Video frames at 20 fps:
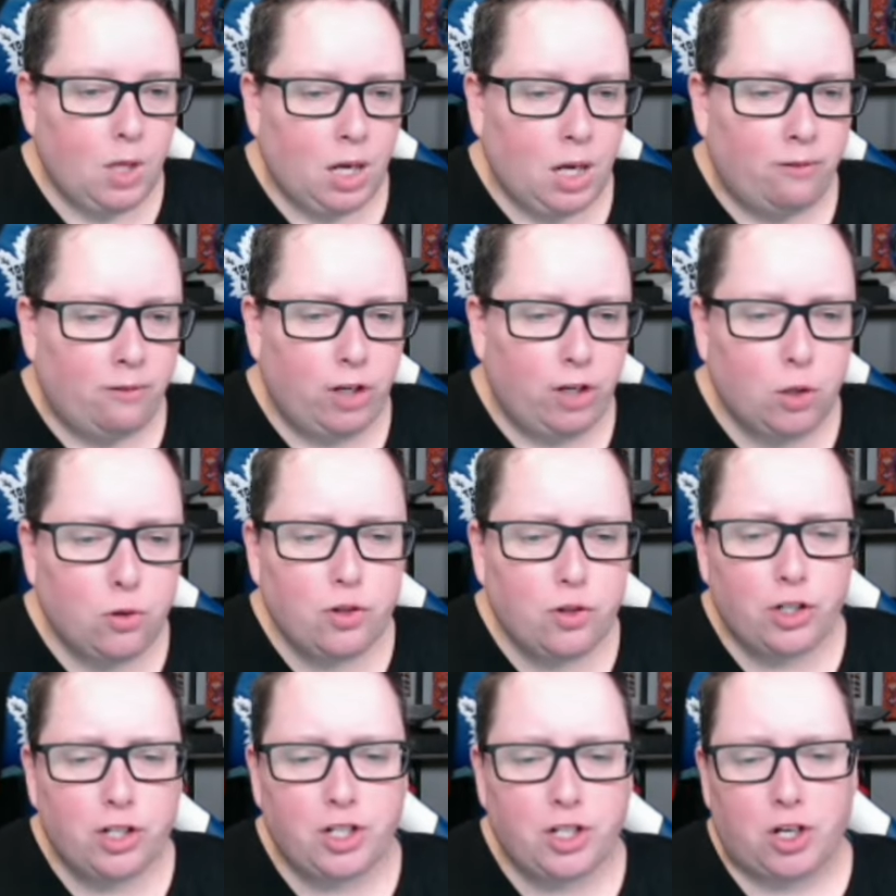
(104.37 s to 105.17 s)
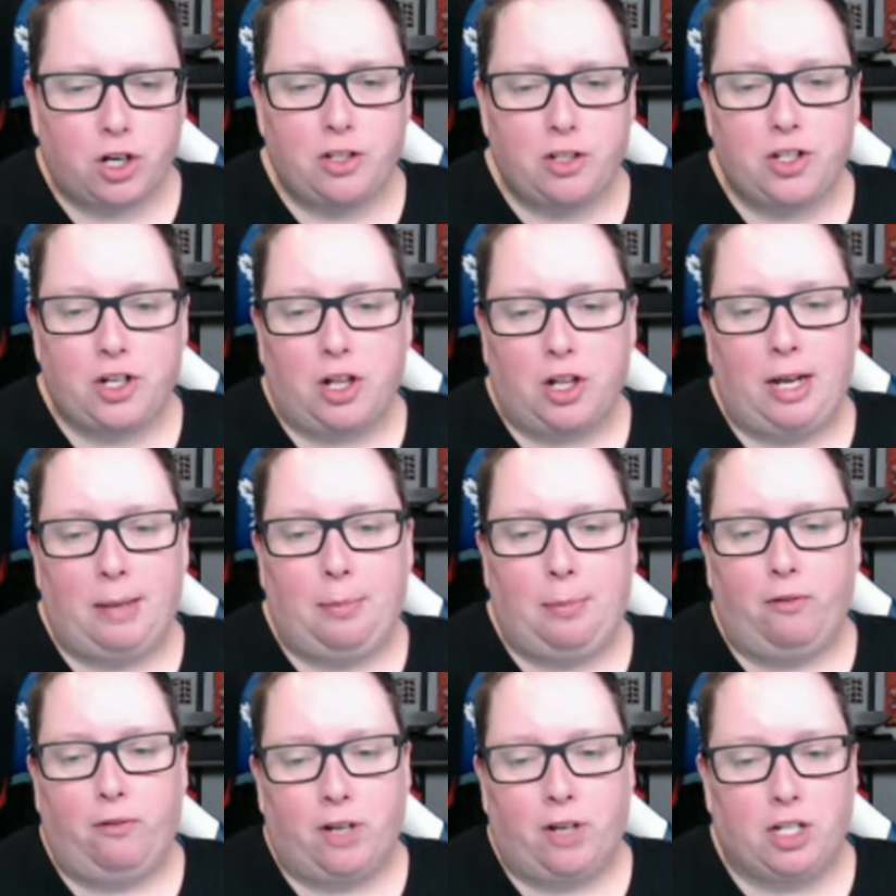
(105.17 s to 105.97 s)
If a user decides to claim
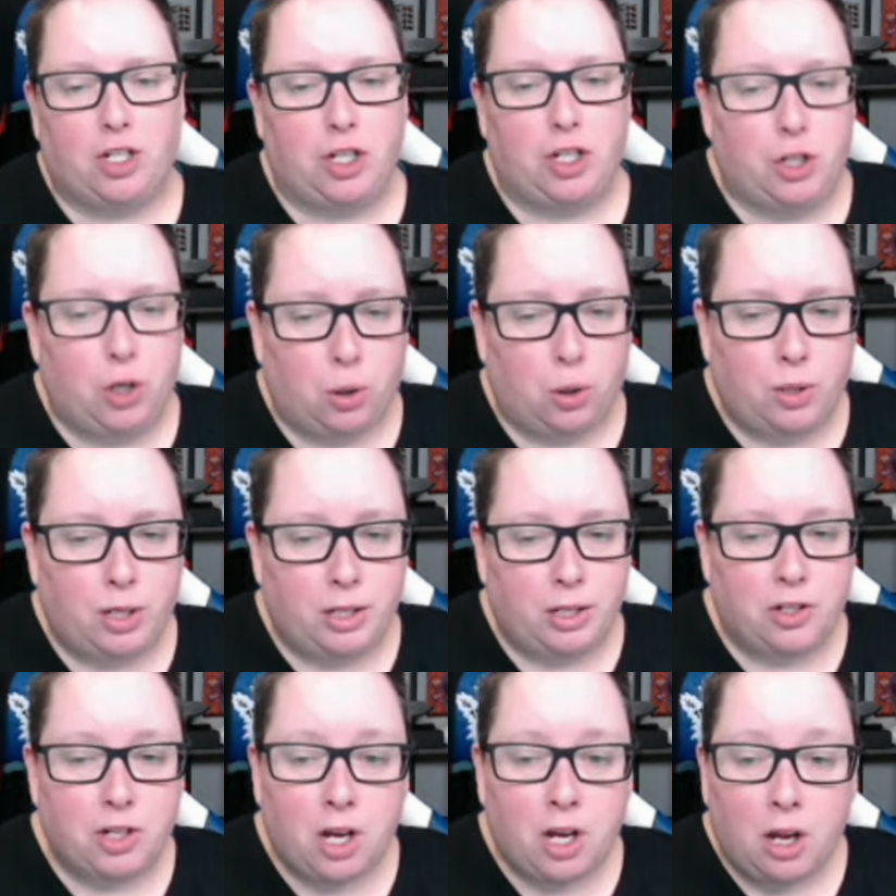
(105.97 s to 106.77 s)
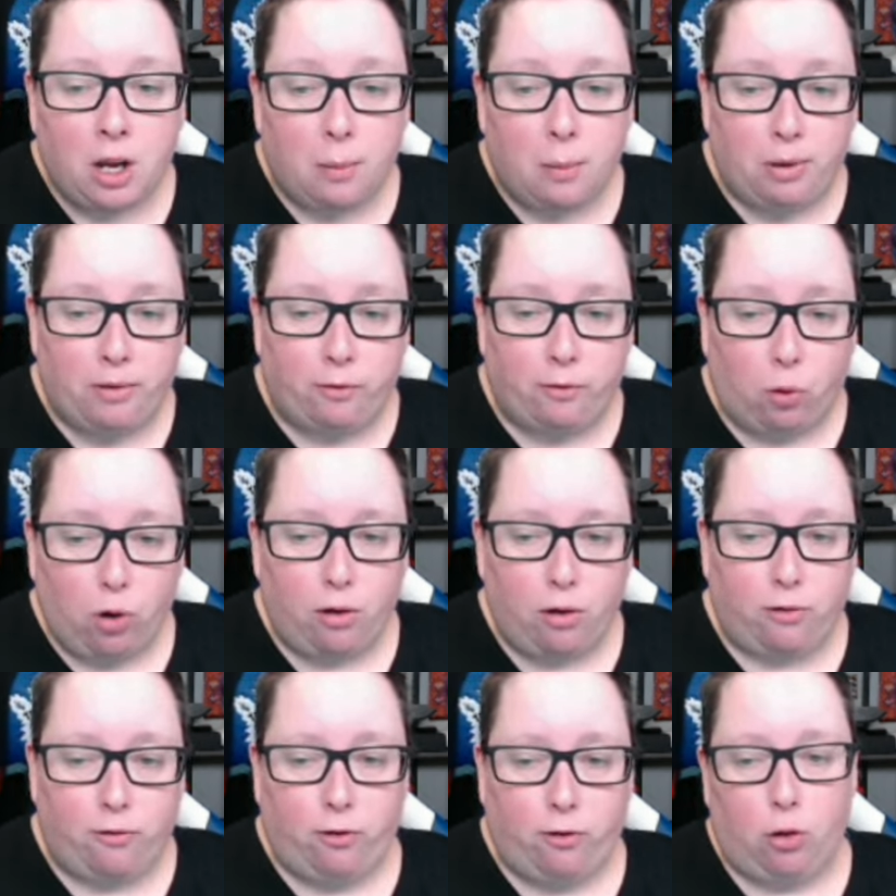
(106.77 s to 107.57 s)
their vested tokens before
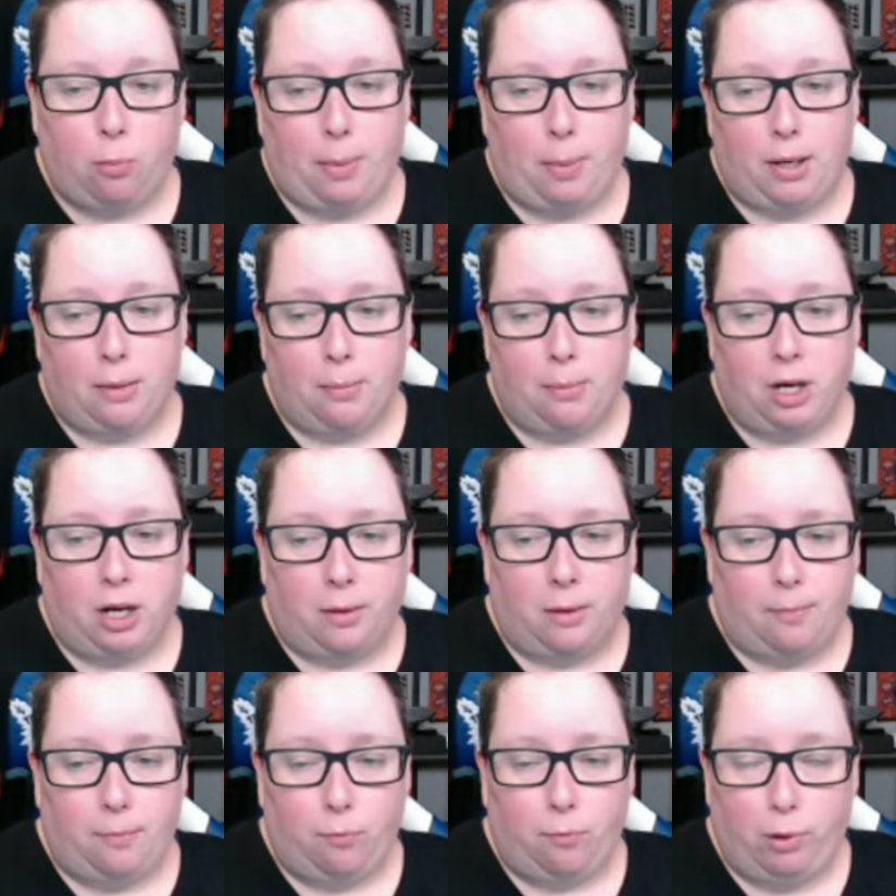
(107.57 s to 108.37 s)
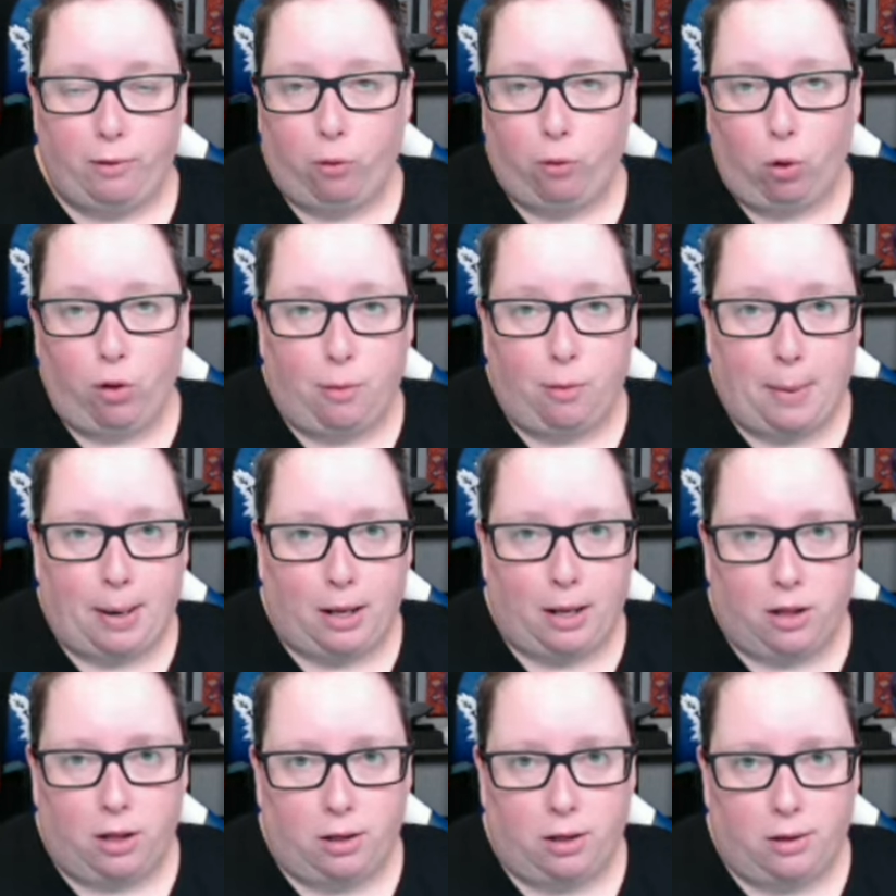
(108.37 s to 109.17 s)
their full uh, before the
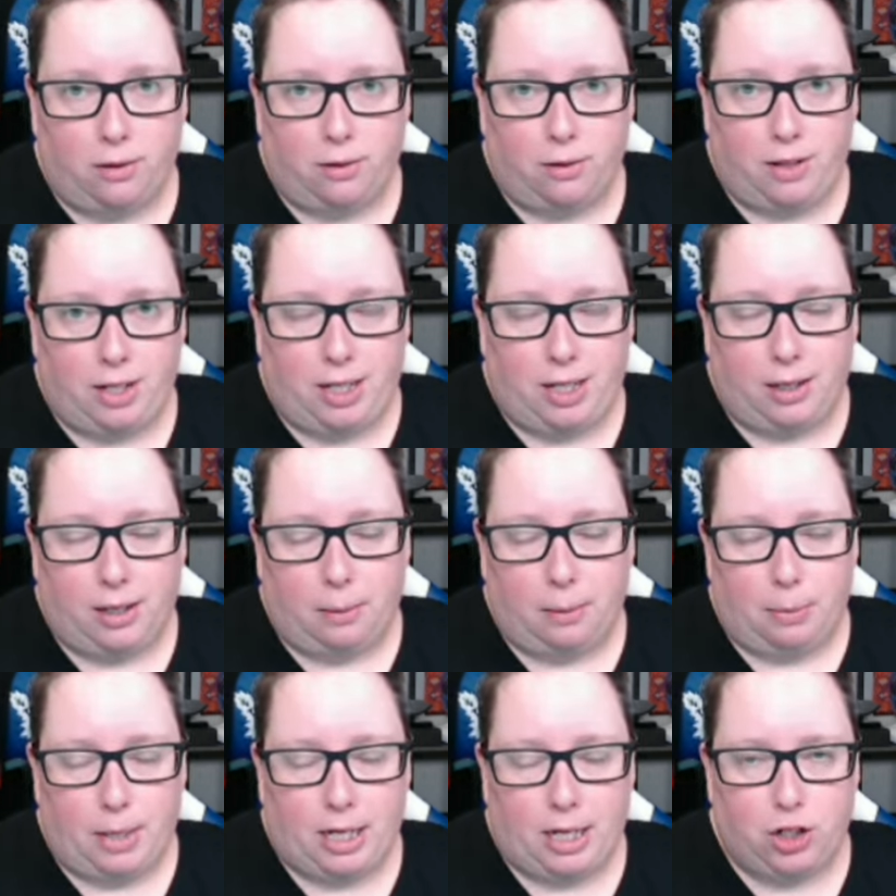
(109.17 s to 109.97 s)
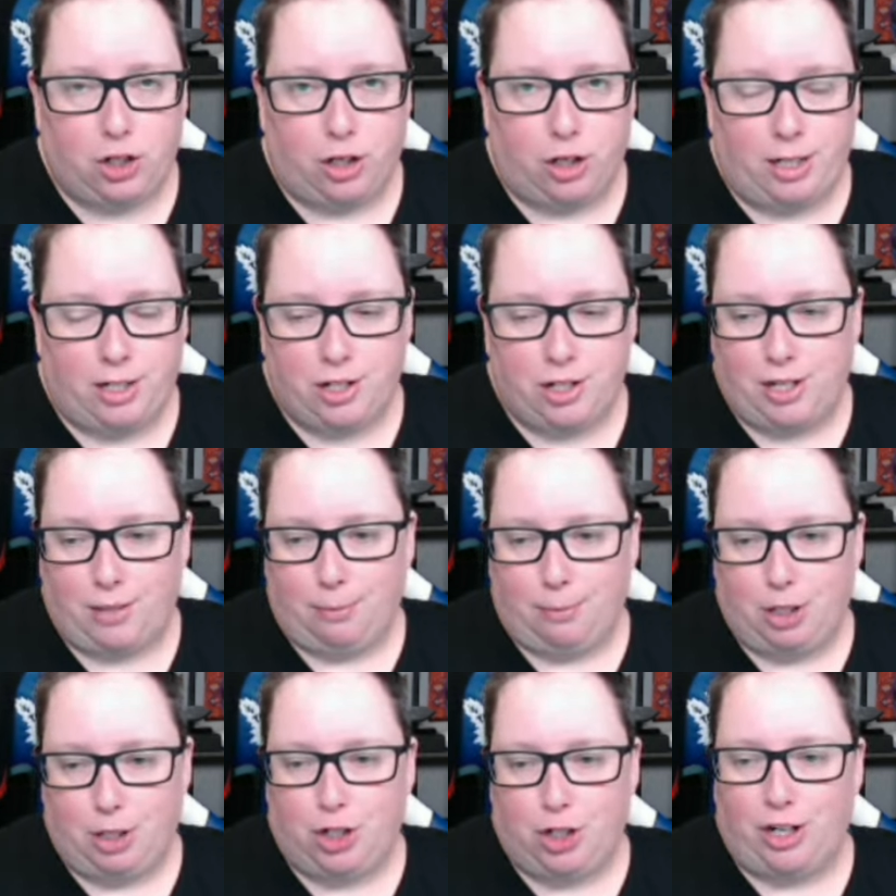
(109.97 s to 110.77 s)
the, the uh, maturation
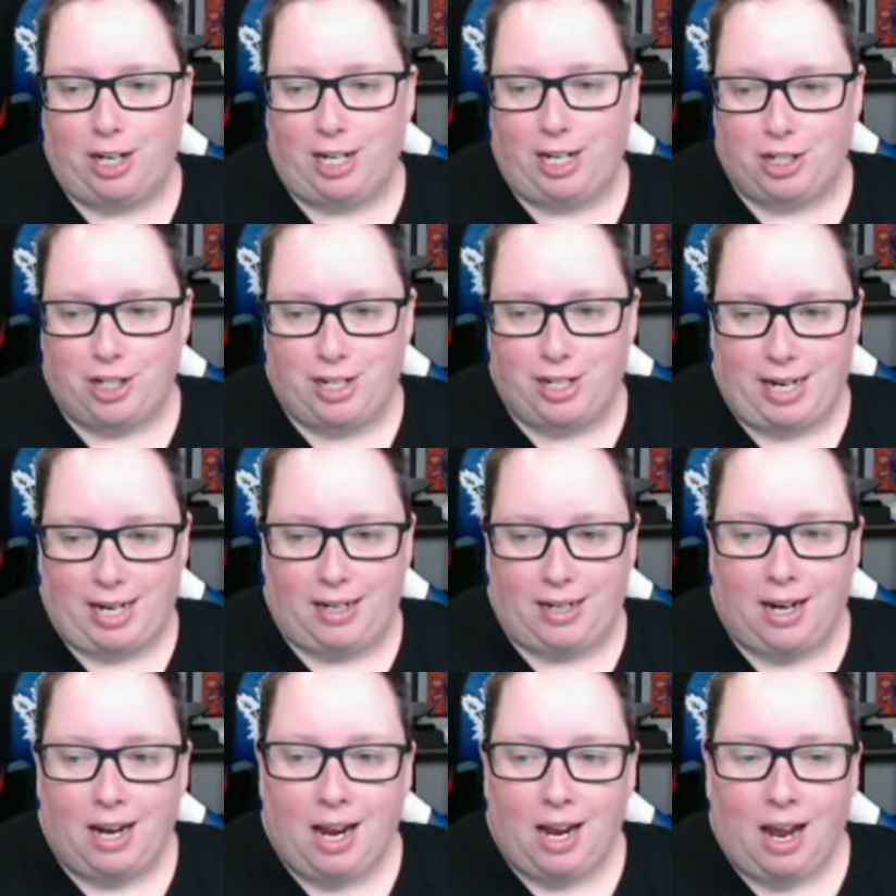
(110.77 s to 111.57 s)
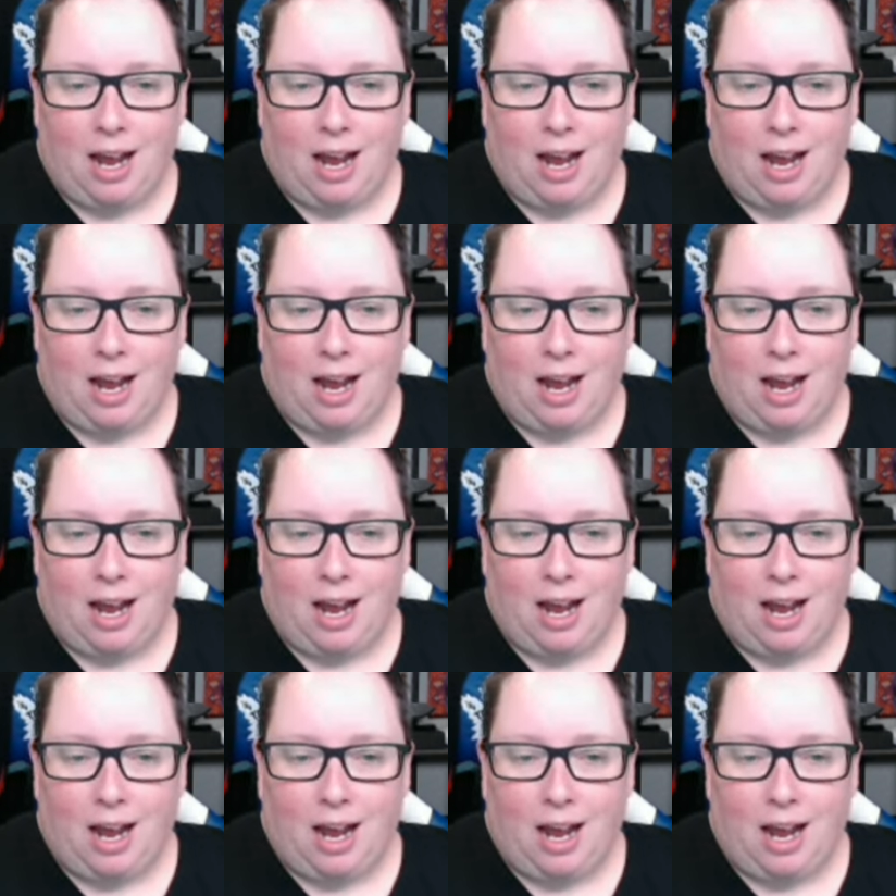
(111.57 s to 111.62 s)
maturation date,